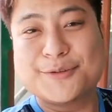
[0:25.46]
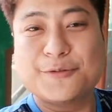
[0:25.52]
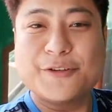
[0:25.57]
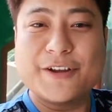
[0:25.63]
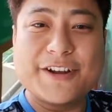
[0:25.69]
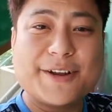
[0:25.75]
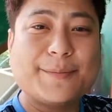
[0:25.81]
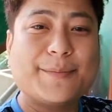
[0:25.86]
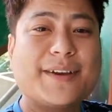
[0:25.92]
So
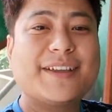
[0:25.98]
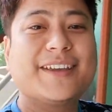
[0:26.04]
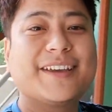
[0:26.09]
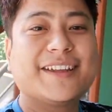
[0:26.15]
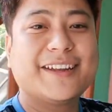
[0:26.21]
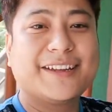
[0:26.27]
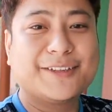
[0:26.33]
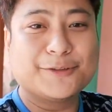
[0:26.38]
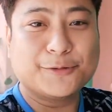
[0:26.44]
where am I
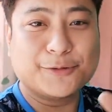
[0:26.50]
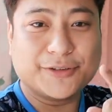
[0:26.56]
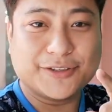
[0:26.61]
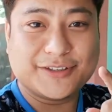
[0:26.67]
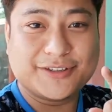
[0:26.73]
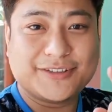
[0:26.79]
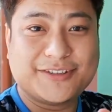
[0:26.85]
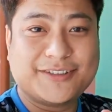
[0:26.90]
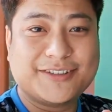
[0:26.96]
heading
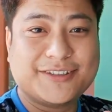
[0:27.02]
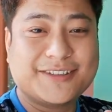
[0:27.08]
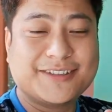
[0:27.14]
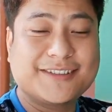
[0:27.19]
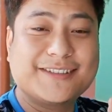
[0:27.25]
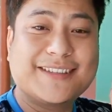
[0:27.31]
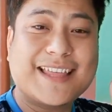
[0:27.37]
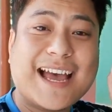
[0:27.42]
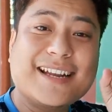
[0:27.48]
towards?
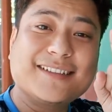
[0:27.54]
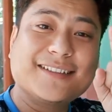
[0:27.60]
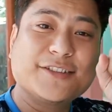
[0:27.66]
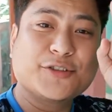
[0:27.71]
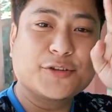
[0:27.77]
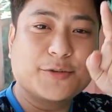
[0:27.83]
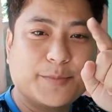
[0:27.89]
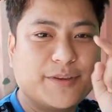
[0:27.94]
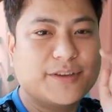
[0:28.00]

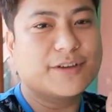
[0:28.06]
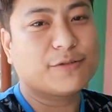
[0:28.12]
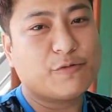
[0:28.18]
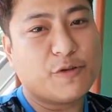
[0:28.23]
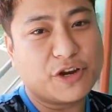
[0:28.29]
That should be a